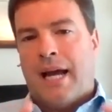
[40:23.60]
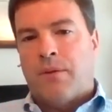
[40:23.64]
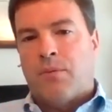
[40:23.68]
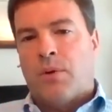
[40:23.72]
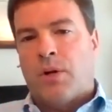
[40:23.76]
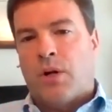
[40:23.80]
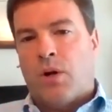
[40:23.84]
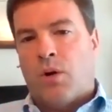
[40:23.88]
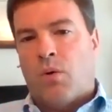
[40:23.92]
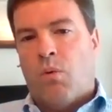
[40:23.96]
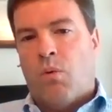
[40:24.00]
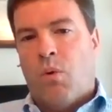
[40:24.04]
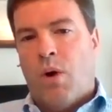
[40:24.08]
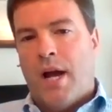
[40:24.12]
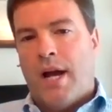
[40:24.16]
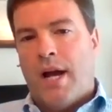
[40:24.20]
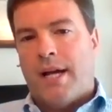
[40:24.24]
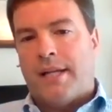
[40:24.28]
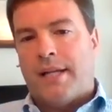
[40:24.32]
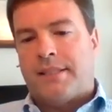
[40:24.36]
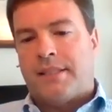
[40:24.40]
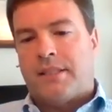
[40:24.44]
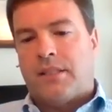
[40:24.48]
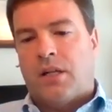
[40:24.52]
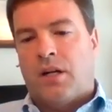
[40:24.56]
that
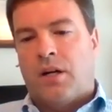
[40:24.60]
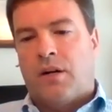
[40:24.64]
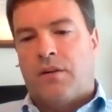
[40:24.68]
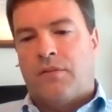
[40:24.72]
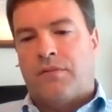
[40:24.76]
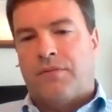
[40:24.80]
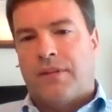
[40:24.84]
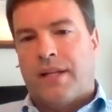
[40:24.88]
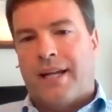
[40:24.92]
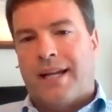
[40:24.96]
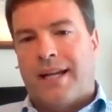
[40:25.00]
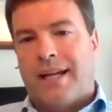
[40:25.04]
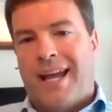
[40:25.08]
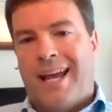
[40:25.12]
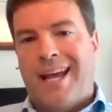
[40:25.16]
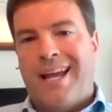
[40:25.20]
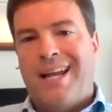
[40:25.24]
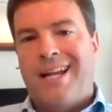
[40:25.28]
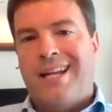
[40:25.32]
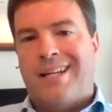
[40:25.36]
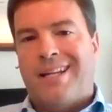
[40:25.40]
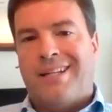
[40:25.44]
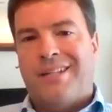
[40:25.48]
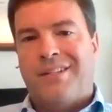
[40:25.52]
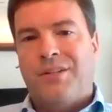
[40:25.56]
request of like,
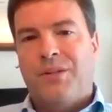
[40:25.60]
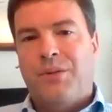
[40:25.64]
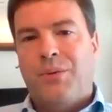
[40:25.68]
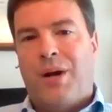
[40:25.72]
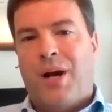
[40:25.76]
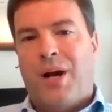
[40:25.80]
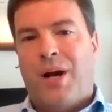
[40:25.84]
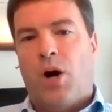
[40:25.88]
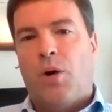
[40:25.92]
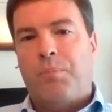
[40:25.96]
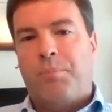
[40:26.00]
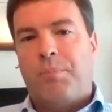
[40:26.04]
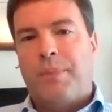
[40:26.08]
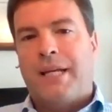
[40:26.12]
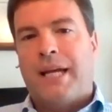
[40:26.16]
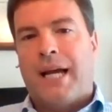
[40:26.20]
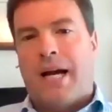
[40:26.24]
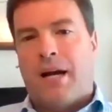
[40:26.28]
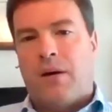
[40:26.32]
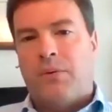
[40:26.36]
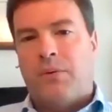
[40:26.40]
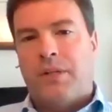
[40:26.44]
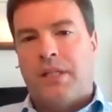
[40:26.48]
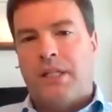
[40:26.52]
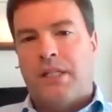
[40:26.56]
hey, can you help me
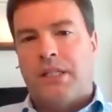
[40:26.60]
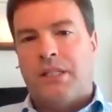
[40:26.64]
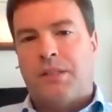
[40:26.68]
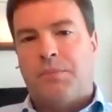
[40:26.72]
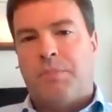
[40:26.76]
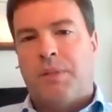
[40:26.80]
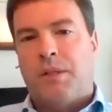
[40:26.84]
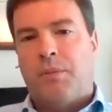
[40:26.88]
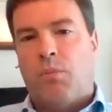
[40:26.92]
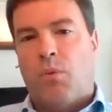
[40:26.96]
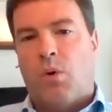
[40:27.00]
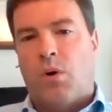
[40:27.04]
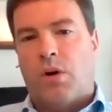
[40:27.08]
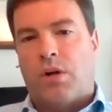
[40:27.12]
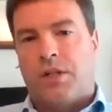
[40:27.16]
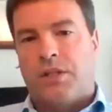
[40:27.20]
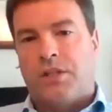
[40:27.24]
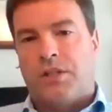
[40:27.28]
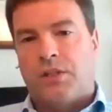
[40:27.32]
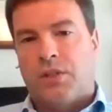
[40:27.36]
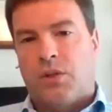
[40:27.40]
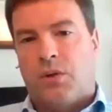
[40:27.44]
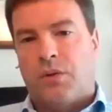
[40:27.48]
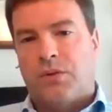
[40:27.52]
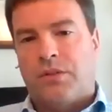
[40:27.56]
out with this, be more
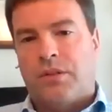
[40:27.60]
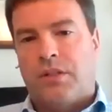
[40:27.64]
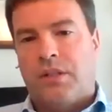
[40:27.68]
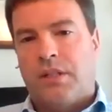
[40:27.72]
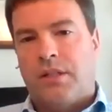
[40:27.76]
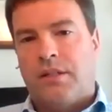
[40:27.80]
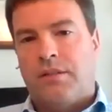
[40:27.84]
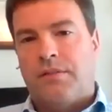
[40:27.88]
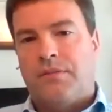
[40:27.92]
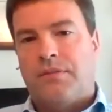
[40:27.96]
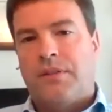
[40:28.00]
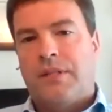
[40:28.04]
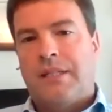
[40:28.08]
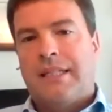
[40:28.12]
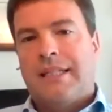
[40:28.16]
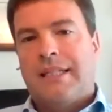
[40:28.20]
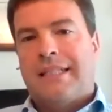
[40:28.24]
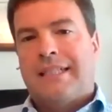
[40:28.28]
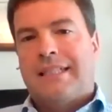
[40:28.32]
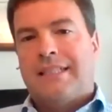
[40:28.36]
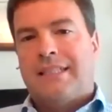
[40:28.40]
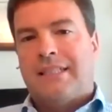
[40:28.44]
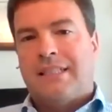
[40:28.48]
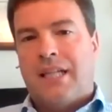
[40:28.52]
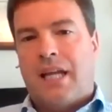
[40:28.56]
consultative,
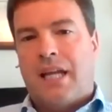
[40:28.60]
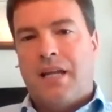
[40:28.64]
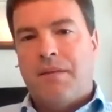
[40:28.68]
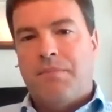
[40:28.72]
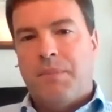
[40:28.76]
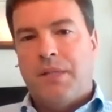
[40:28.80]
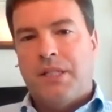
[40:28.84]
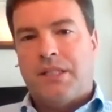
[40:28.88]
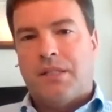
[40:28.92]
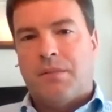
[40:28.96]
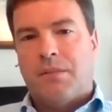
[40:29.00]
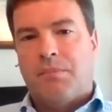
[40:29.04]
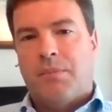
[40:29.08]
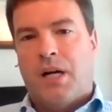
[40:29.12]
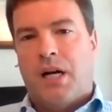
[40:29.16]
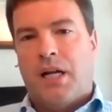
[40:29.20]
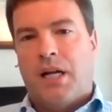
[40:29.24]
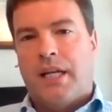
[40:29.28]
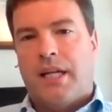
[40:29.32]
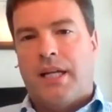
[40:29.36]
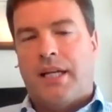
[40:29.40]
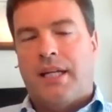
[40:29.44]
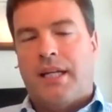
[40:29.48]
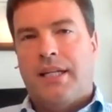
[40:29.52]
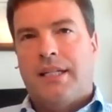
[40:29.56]
save me some
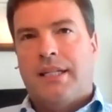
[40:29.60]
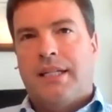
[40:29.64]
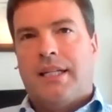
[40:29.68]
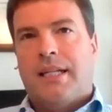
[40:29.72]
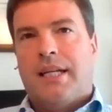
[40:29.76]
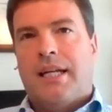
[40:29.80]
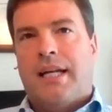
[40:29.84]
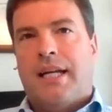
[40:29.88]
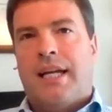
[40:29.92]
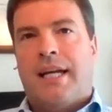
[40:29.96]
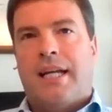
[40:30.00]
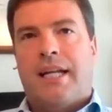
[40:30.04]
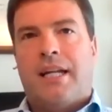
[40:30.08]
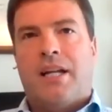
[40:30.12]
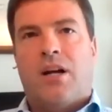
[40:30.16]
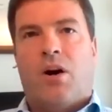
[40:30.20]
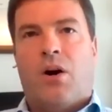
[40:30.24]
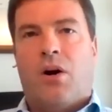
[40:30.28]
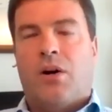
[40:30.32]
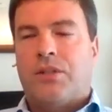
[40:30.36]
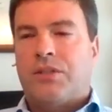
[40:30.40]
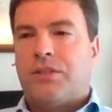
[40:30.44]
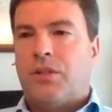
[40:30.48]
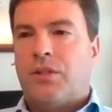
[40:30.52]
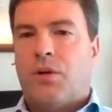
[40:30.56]
money. And
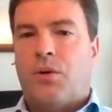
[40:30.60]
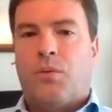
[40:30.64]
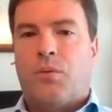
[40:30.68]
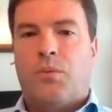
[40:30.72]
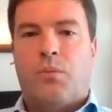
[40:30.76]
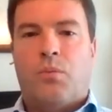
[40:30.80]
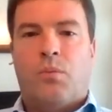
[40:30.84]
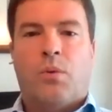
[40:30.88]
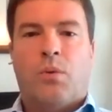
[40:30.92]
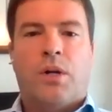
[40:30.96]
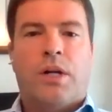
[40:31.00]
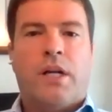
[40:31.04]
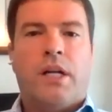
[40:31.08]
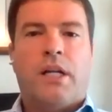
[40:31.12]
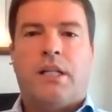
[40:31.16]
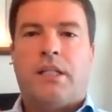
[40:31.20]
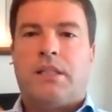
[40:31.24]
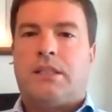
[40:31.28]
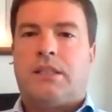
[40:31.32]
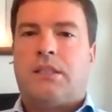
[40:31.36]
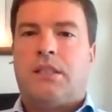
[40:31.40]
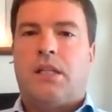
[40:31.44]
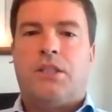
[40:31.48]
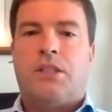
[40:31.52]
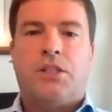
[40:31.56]
also we're
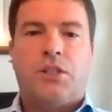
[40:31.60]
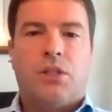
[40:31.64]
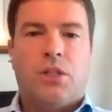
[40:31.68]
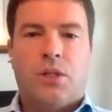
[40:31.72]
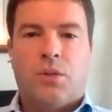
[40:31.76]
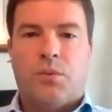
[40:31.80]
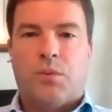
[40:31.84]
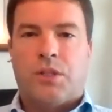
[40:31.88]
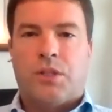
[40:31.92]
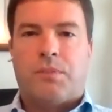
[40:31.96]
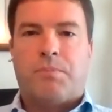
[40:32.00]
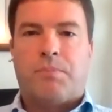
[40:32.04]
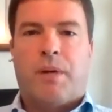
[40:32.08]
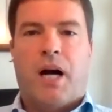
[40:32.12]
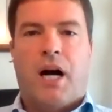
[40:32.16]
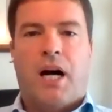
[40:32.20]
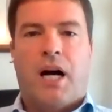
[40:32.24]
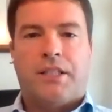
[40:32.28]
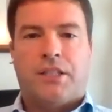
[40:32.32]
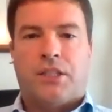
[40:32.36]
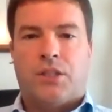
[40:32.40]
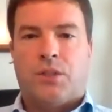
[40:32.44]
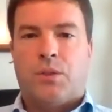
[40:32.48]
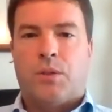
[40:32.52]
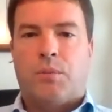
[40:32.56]
getting such a good
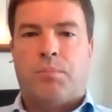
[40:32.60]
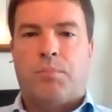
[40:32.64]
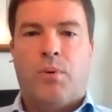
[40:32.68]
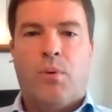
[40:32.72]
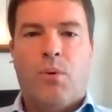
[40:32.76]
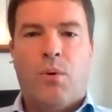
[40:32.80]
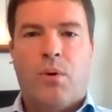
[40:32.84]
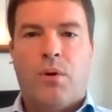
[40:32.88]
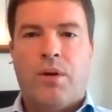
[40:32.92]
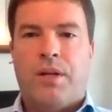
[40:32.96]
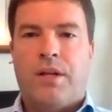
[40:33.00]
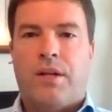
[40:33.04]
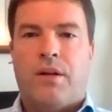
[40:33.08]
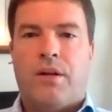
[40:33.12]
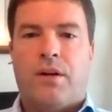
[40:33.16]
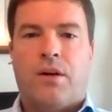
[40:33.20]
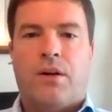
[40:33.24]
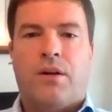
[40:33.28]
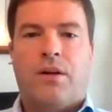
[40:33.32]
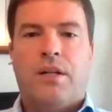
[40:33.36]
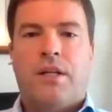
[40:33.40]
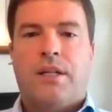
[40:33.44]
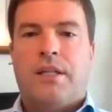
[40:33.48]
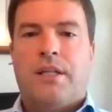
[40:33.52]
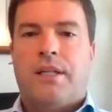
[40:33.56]
response and rapport
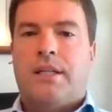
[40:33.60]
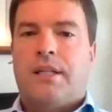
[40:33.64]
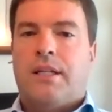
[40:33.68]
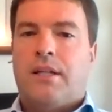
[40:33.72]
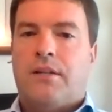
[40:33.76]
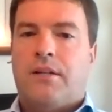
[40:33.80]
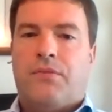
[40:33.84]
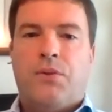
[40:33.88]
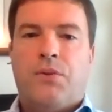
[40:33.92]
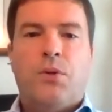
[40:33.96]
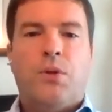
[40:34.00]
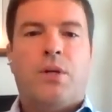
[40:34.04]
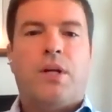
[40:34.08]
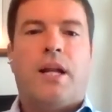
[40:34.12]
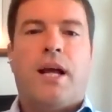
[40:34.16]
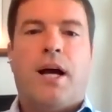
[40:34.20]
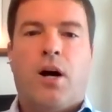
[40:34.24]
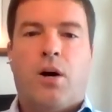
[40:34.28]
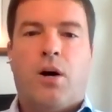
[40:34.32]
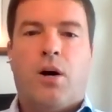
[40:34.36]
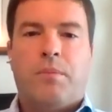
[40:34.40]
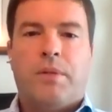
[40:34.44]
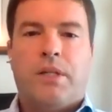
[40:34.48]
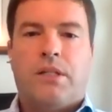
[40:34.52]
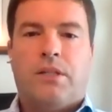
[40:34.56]
here. If you can
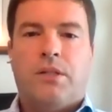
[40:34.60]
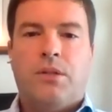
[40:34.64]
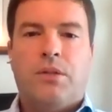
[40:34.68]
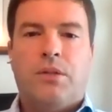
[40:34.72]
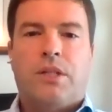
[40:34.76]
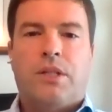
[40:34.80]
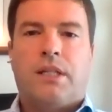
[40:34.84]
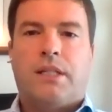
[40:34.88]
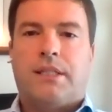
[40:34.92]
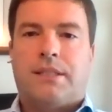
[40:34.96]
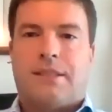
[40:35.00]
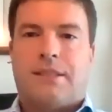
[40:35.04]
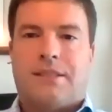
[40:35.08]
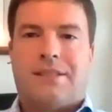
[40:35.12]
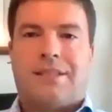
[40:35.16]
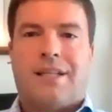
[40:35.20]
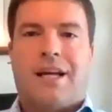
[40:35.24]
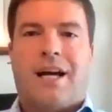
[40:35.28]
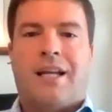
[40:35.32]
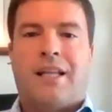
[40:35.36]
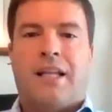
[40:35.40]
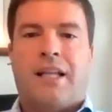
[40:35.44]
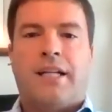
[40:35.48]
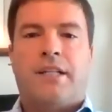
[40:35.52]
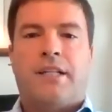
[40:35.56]
help me do this,
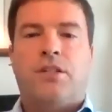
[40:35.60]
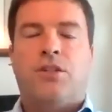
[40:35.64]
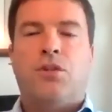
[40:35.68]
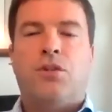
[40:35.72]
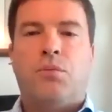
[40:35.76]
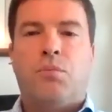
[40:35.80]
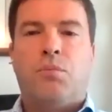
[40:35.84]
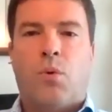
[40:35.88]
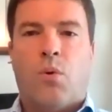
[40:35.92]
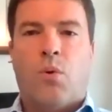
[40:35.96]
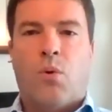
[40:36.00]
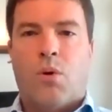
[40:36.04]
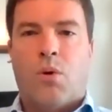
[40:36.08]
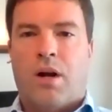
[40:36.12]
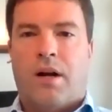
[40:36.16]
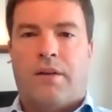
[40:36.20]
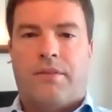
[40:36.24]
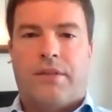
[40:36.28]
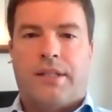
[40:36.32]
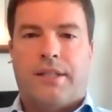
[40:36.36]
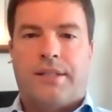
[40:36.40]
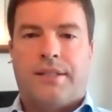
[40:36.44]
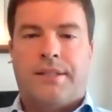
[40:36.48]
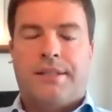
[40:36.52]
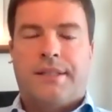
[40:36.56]
I'd like to do more
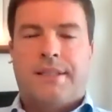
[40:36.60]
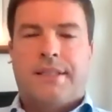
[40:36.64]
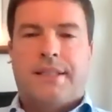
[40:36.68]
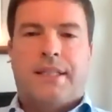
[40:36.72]
of it.